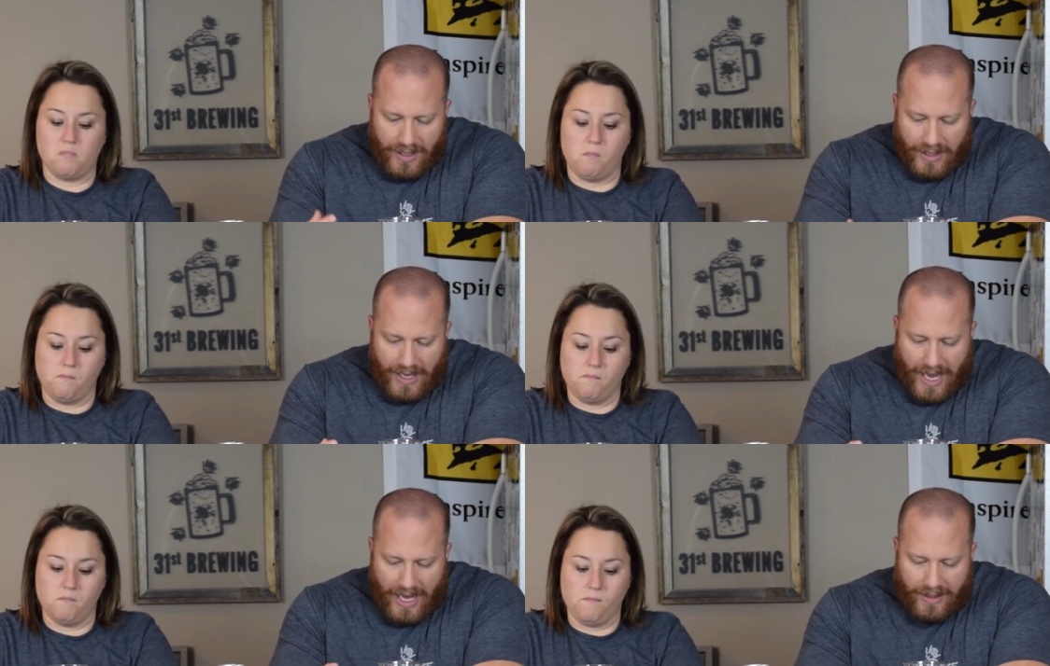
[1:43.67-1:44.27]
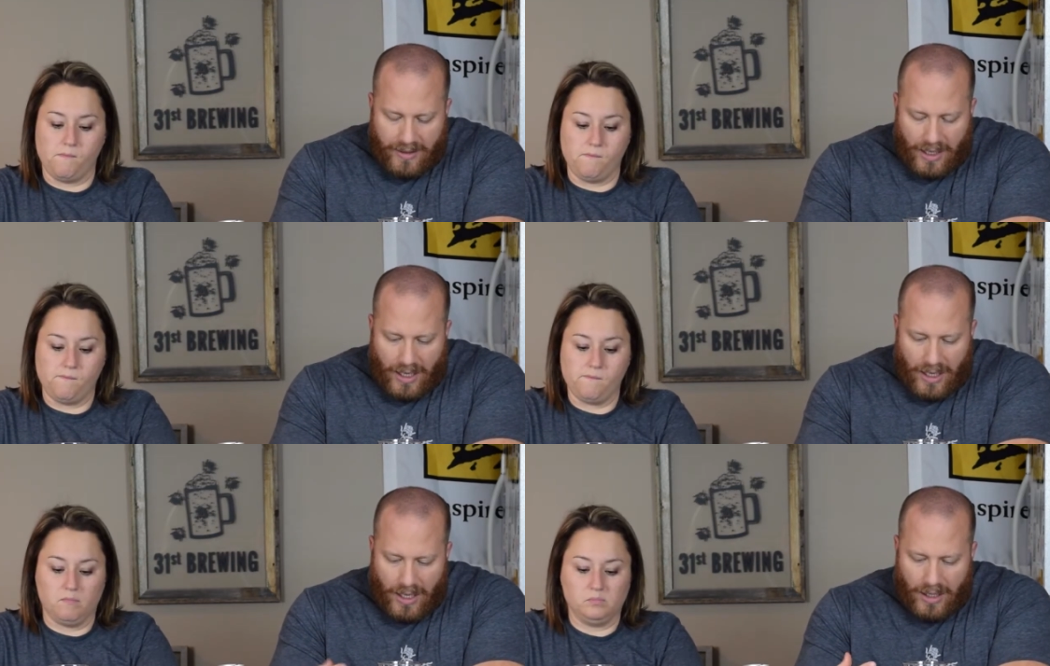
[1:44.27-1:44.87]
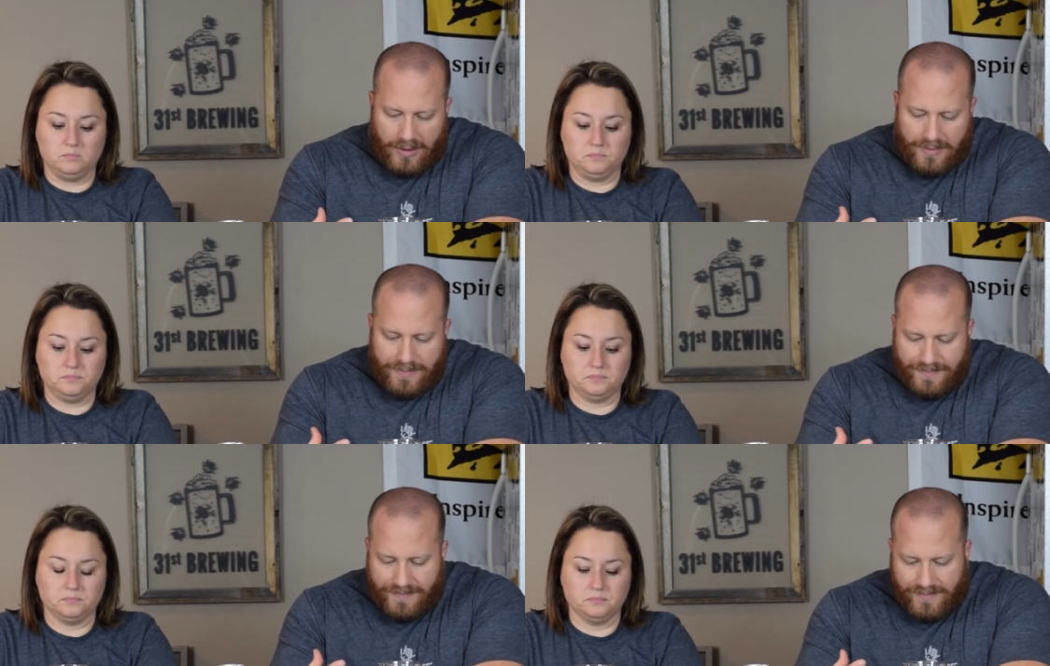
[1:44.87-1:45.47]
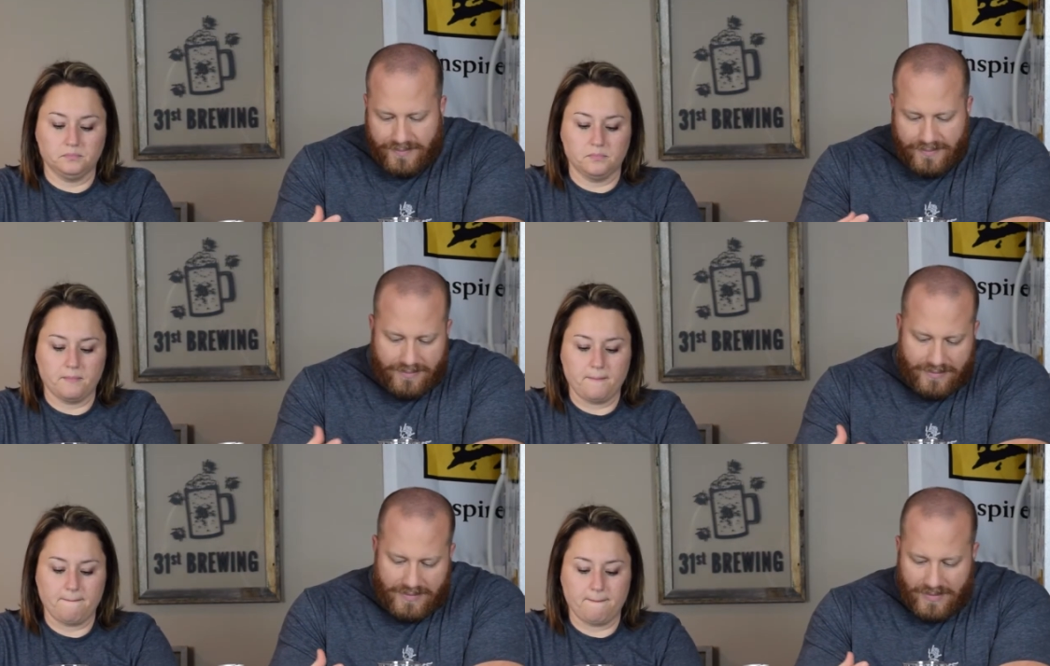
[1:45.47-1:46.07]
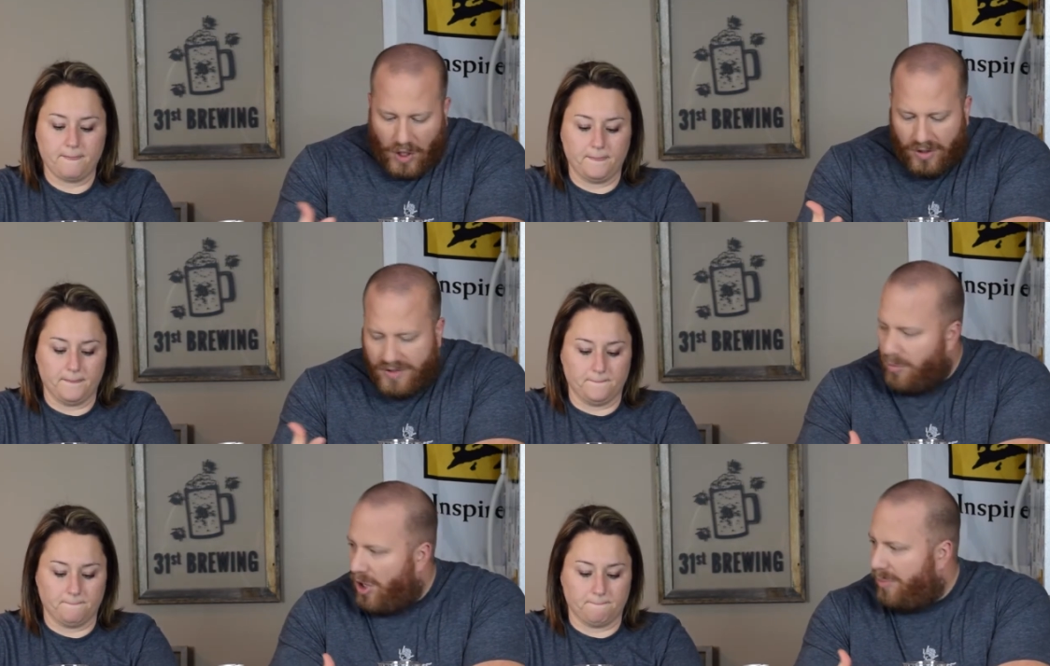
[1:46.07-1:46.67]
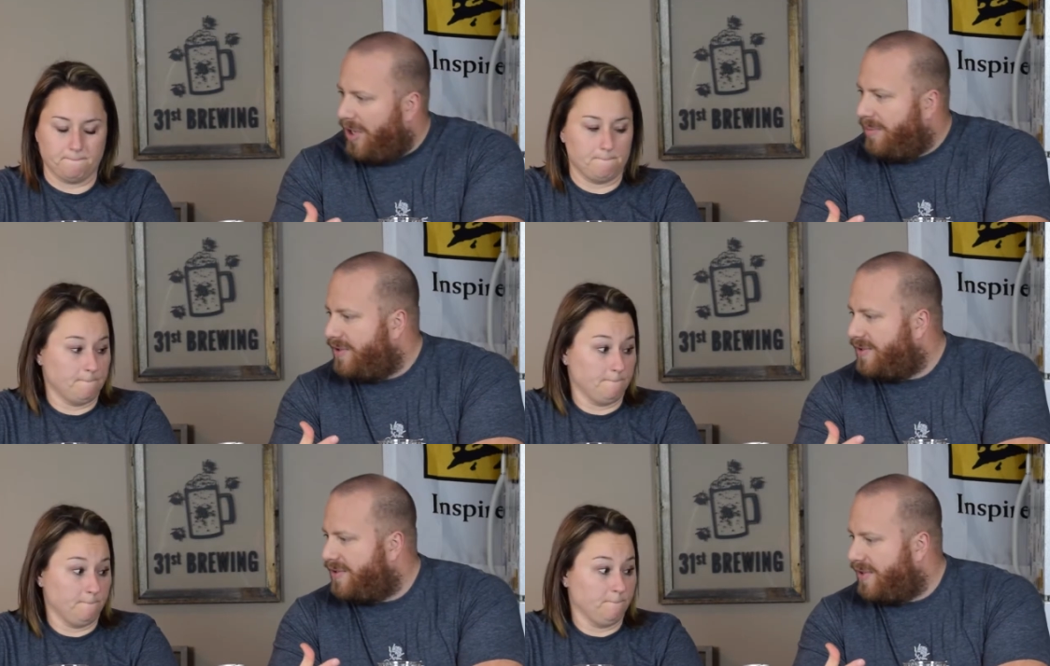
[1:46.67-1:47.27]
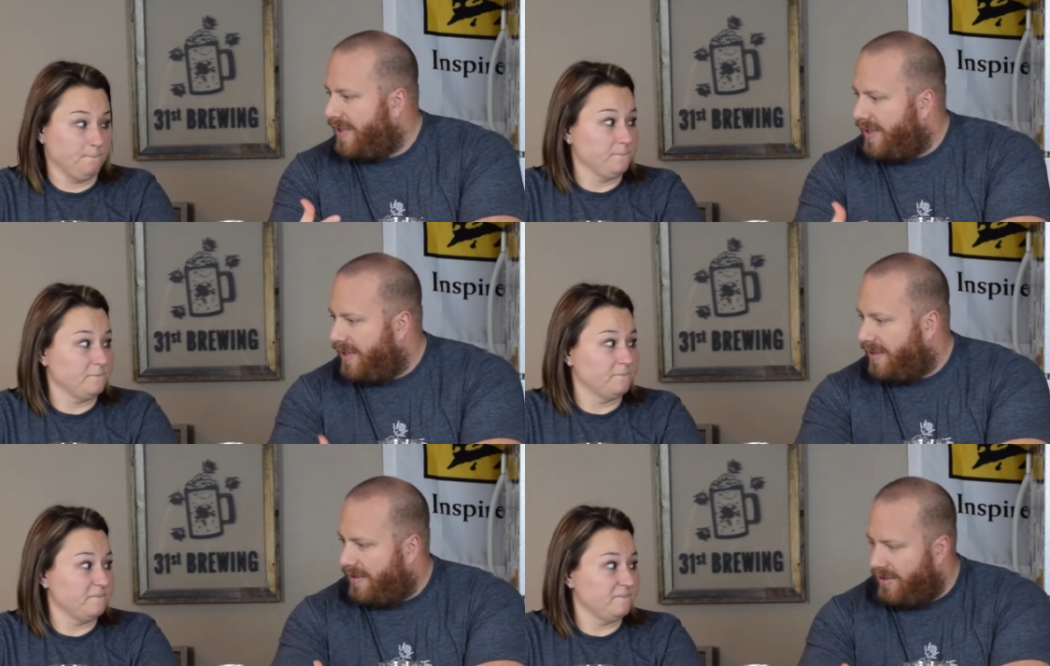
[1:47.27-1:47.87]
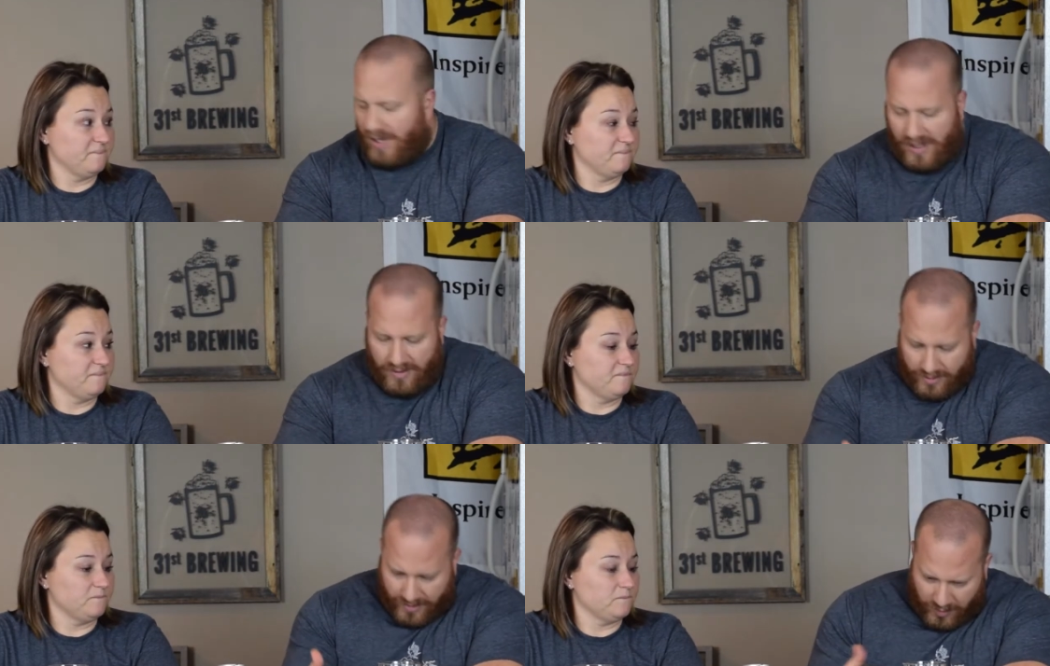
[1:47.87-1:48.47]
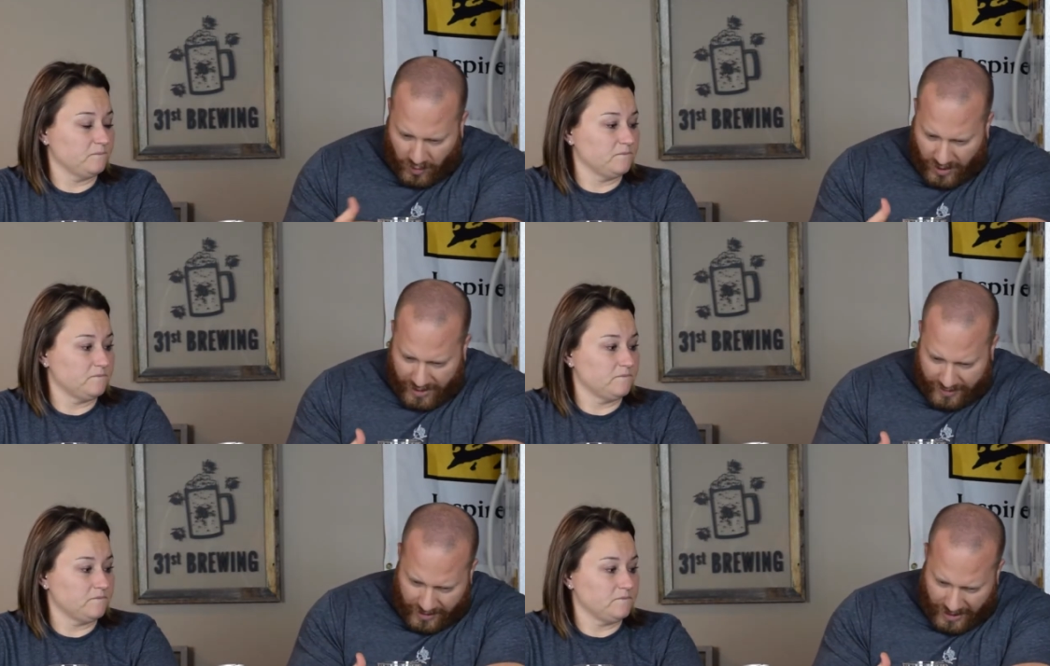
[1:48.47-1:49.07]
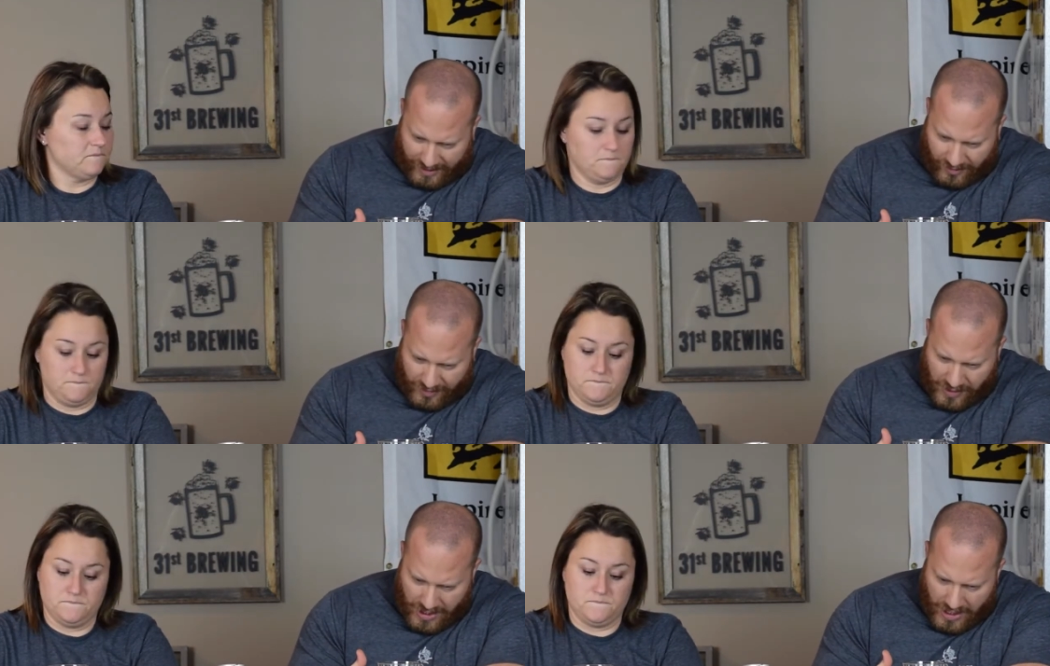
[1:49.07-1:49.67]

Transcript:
Speaker 1: head. Uh, all small bubbles. I think you got a little bit more head than I do.